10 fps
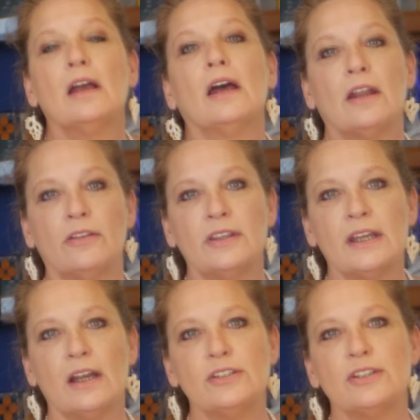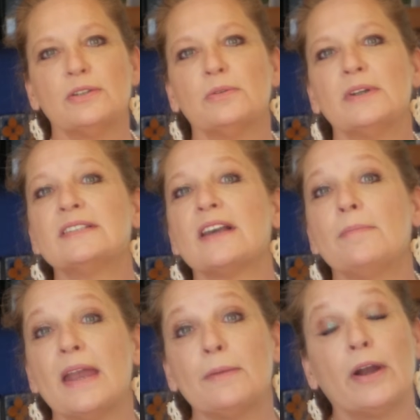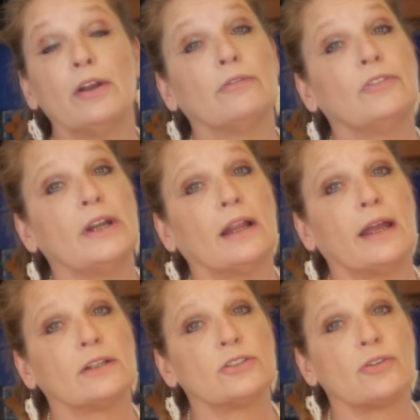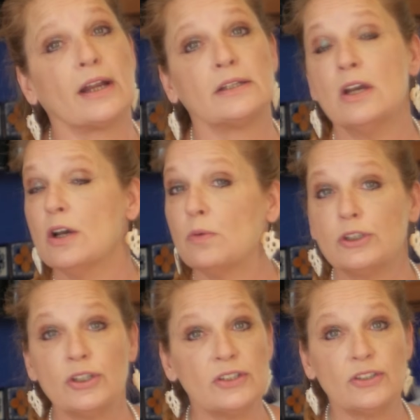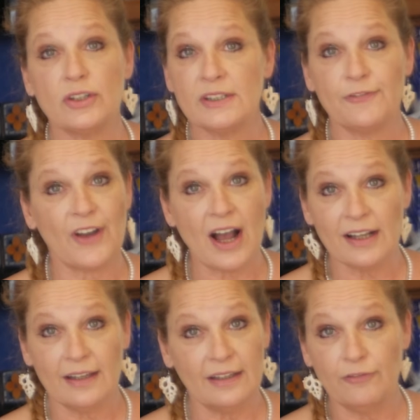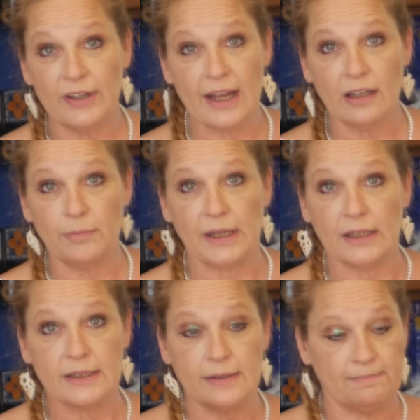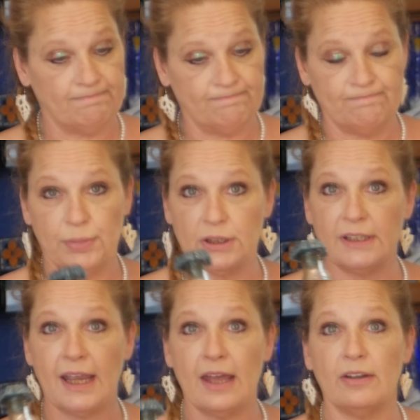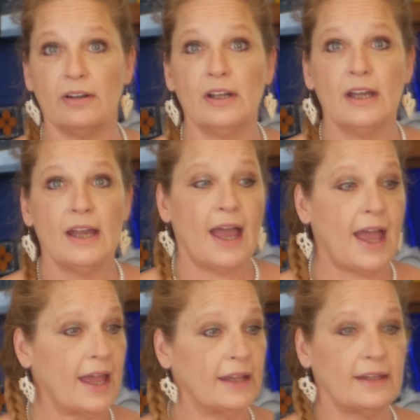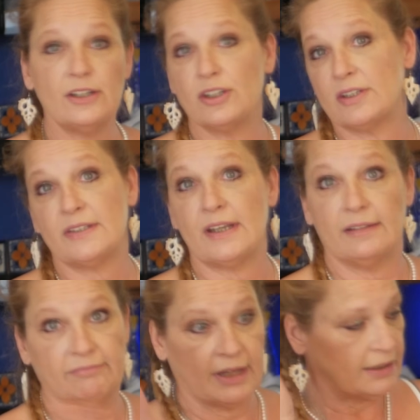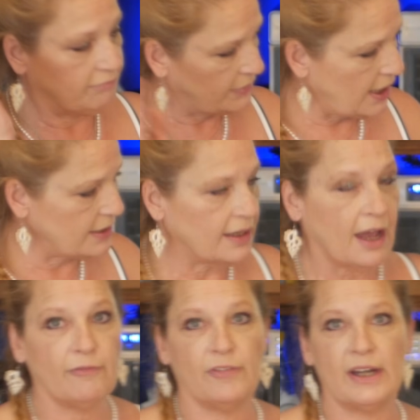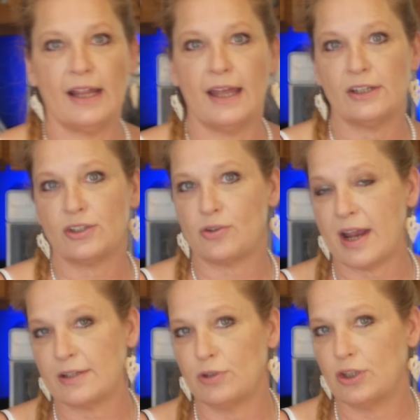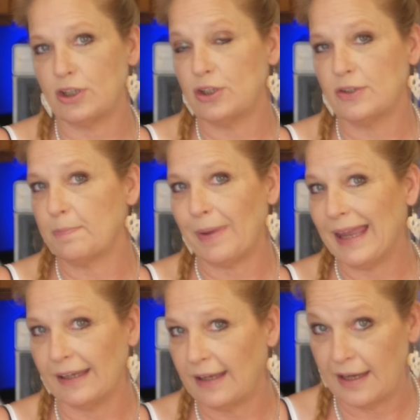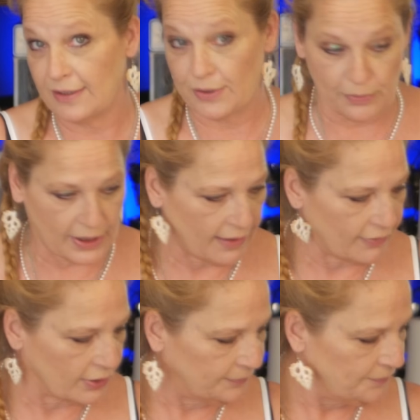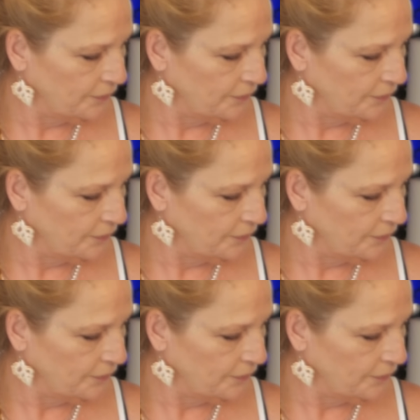Another thing I do is I make my own vanilla extract, which is just vodka and vanilla beans put together, and they just sit. And then you got vanilla extract, which you can use in pancakes or whatever.